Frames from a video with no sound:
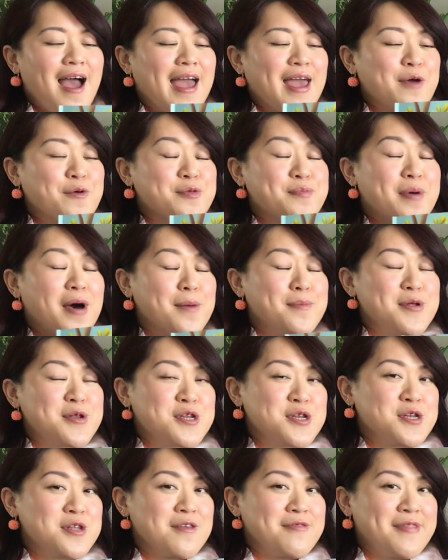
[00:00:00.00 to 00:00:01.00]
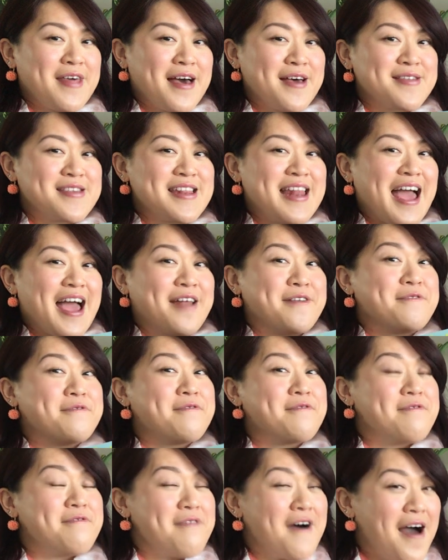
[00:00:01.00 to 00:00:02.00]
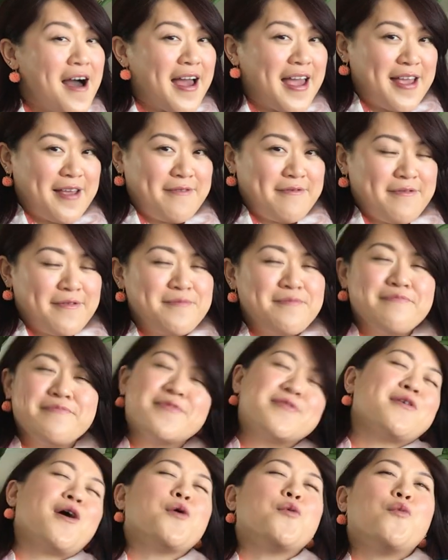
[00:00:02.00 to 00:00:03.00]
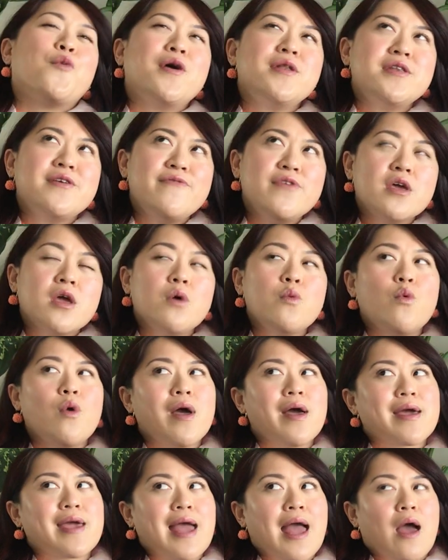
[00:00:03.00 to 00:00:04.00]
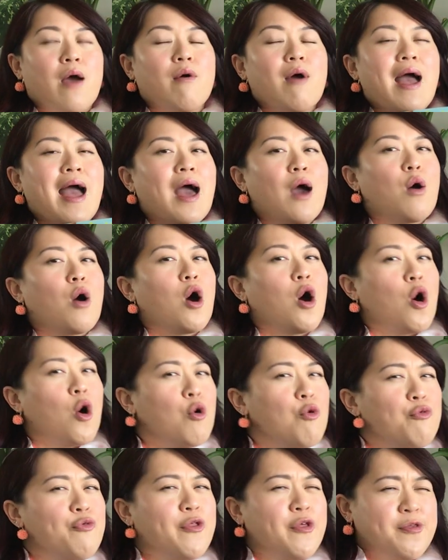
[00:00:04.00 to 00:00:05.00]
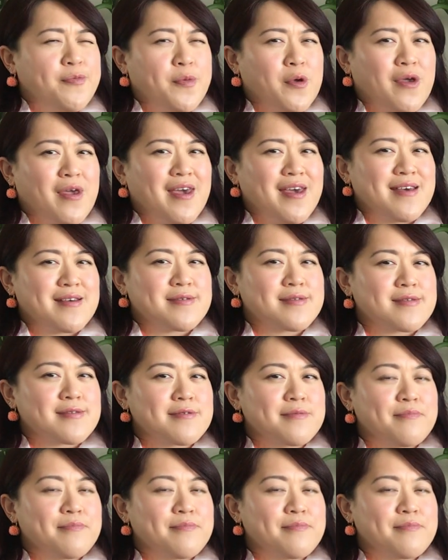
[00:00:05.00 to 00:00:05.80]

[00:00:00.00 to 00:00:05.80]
It was published in 2005, so I wonder if you can work out how old this book is.